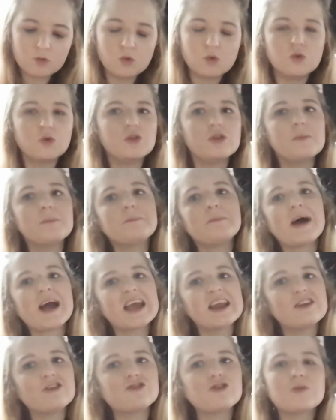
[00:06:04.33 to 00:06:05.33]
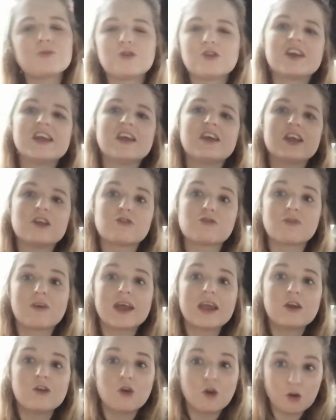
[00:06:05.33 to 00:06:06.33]
All the banging and drops you can hear is
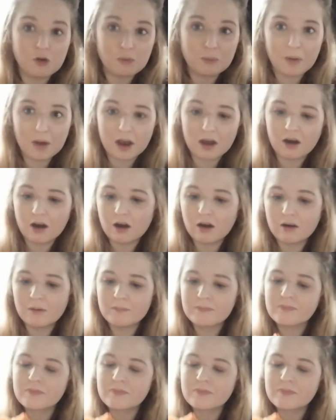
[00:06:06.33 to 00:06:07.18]
rain on my car.